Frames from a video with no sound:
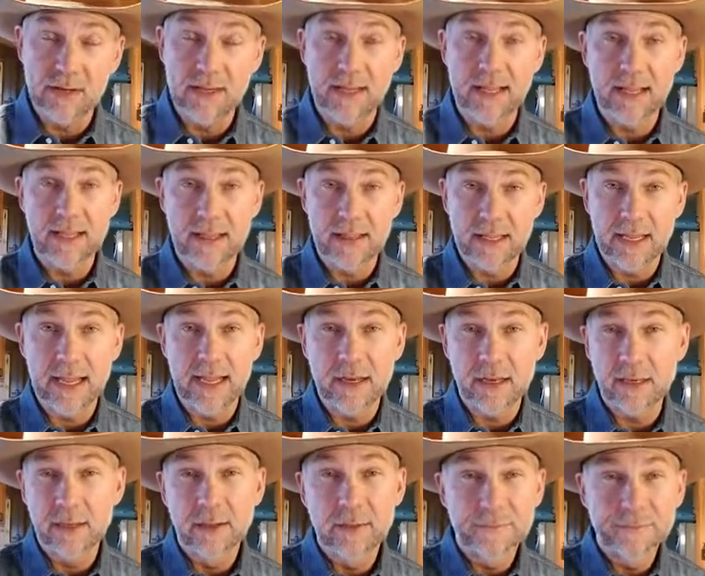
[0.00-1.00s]

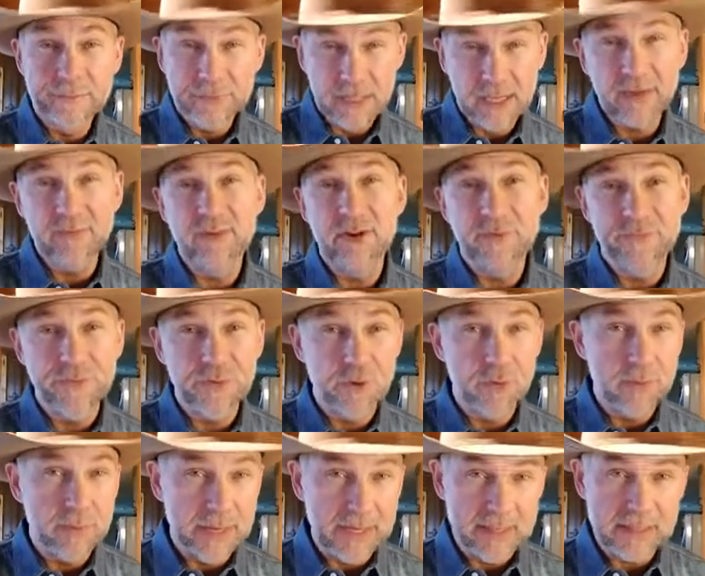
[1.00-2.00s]
and give it a few
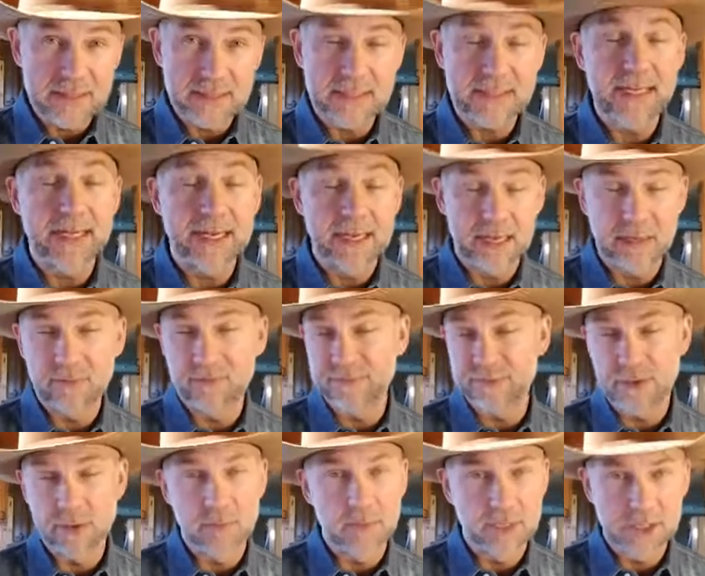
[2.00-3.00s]
minutes and it'll
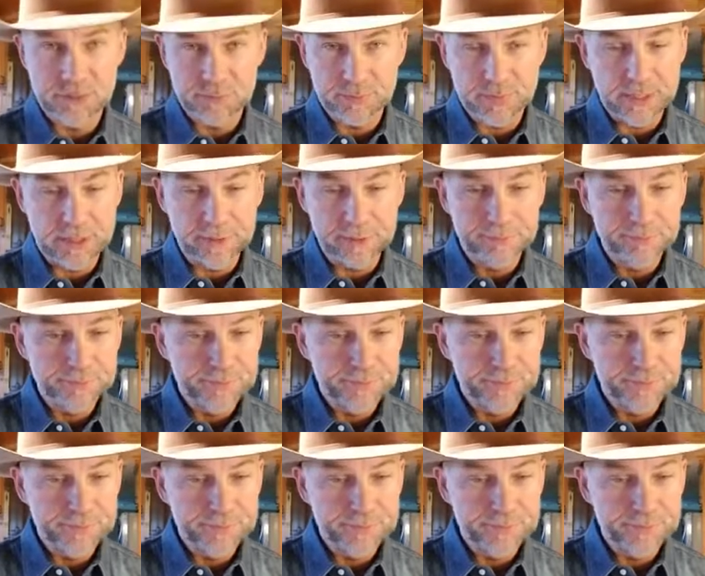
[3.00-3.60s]
feel much better.